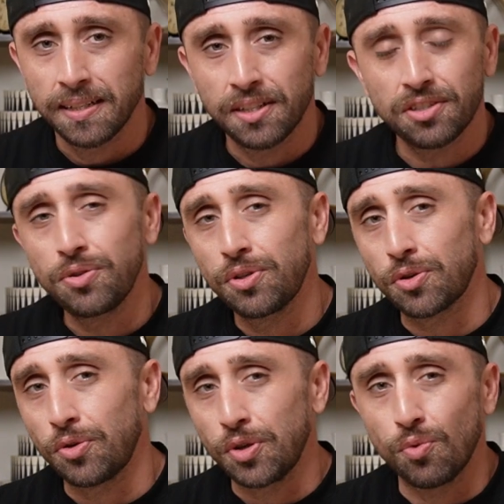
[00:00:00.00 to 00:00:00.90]
this dude is
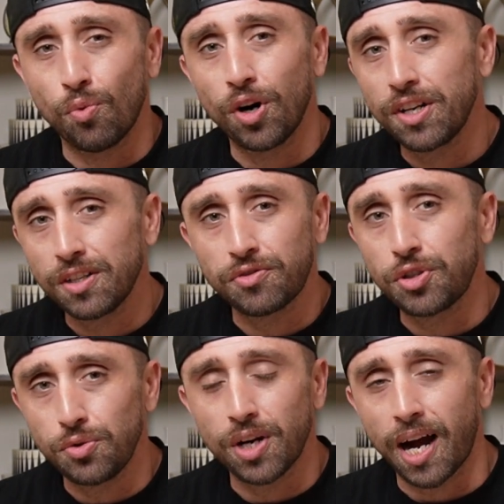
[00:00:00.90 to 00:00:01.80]
only one of
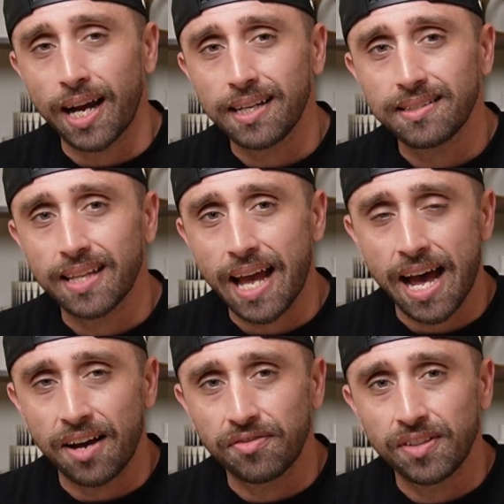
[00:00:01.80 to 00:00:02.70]
2 guys to
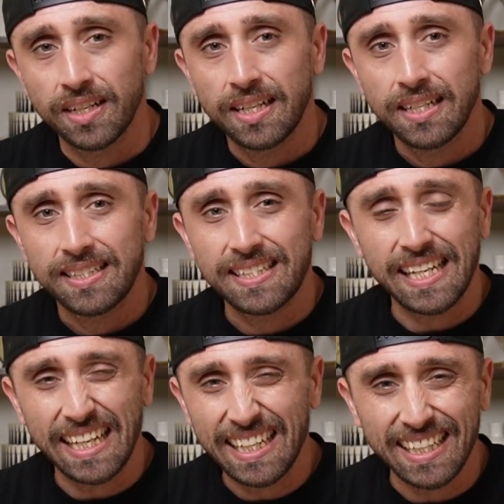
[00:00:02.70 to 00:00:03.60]
have
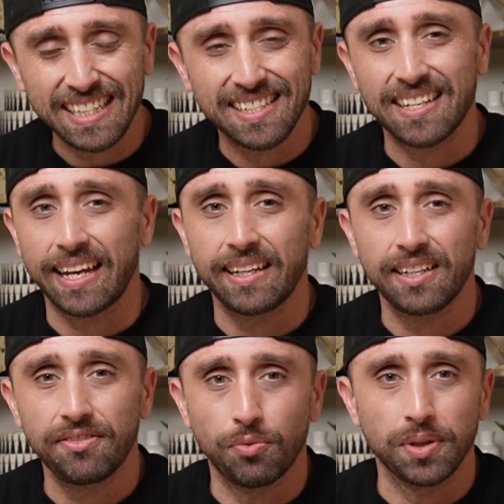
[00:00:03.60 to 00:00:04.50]
10
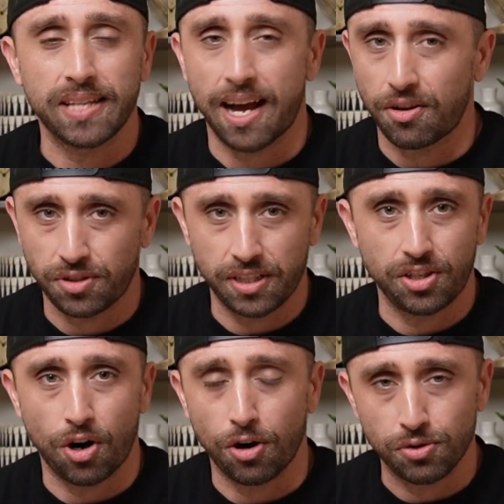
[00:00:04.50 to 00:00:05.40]
consecutive 1,000
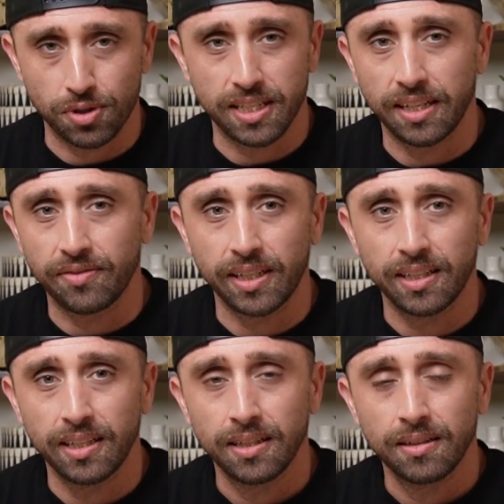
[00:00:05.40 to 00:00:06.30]
yards receiving
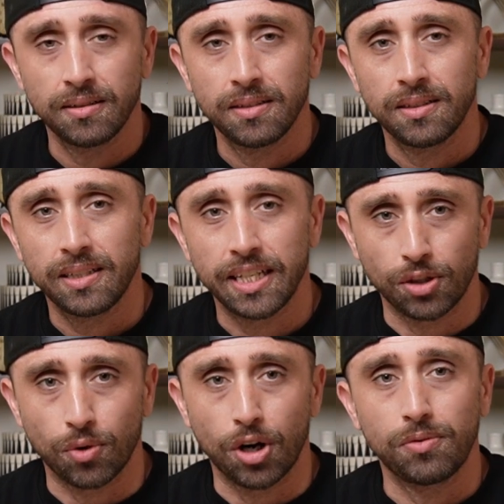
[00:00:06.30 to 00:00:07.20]
in
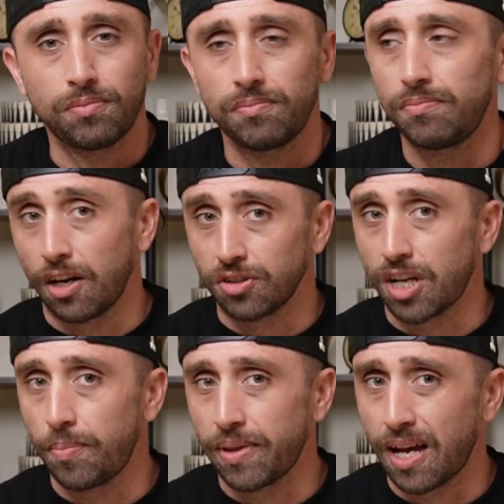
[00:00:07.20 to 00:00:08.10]
a row. And on
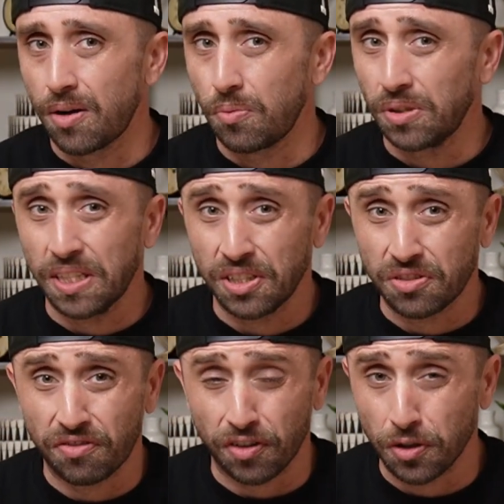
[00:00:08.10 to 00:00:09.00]
top of that, within his
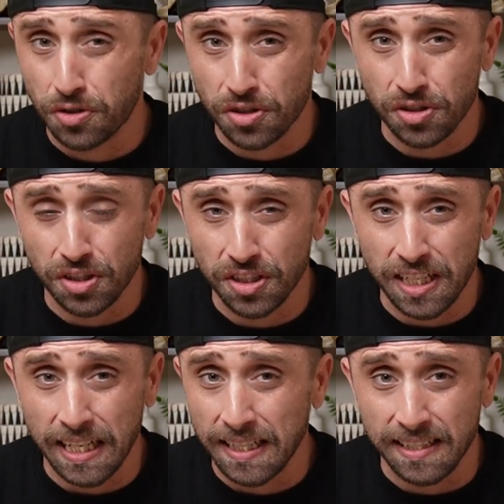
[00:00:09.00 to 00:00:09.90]
first
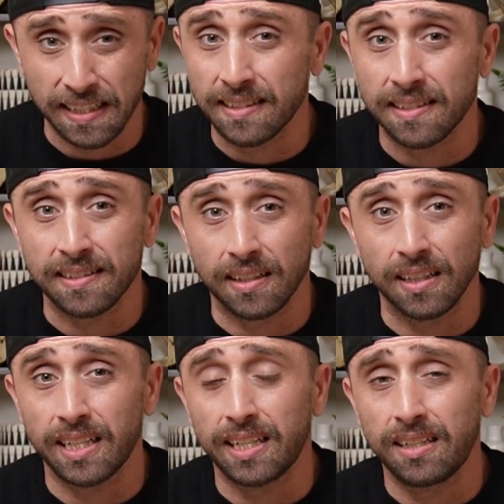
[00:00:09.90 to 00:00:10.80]
10 seasons in the
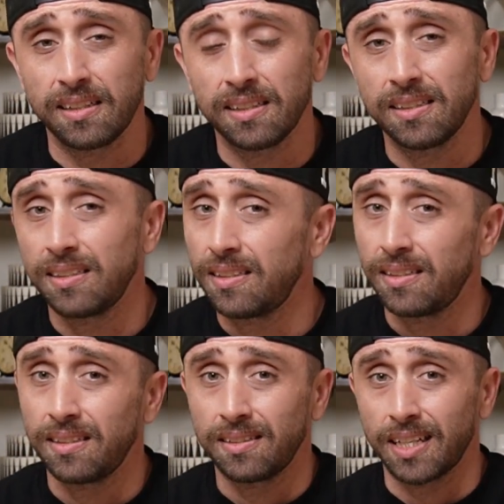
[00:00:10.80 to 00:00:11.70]
league,
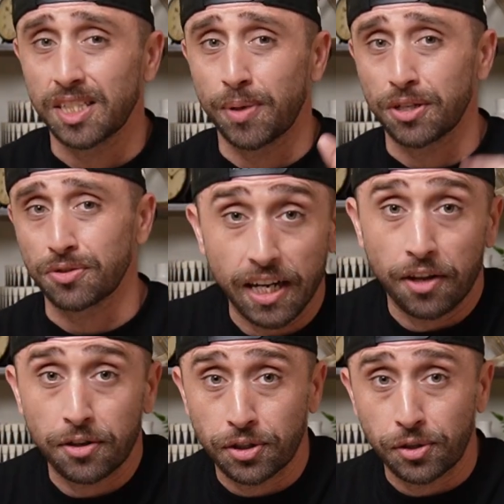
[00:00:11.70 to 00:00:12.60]
that's special. The
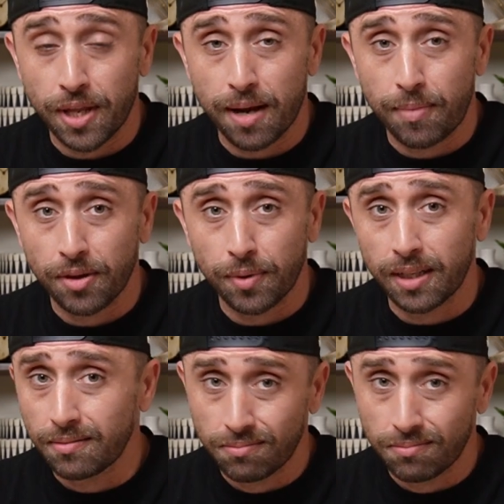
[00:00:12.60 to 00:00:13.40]
other to do that, by the way,